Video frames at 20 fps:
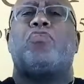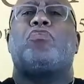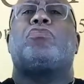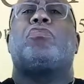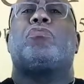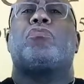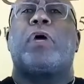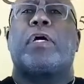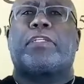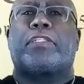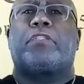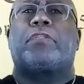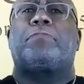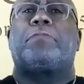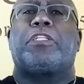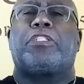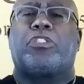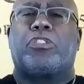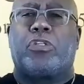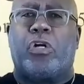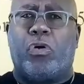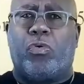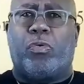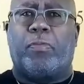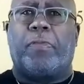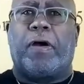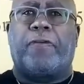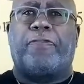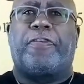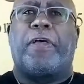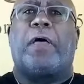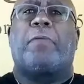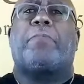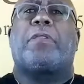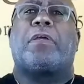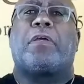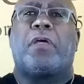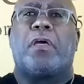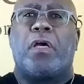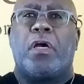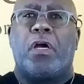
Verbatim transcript: you directed me to go with my family?